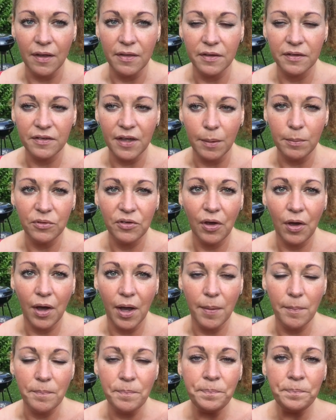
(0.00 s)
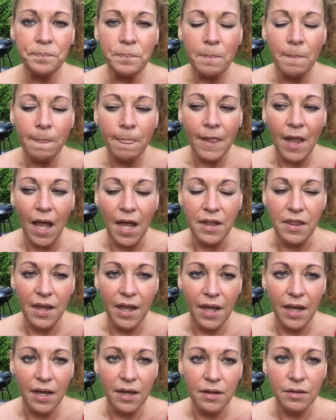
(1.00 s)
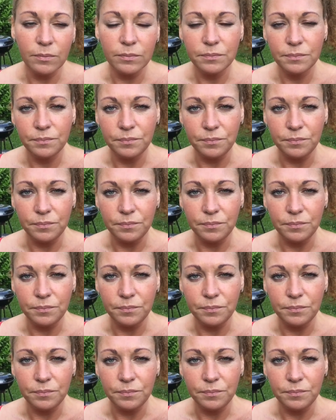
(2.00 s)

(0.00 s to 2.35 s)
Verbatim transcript: at the same time. And then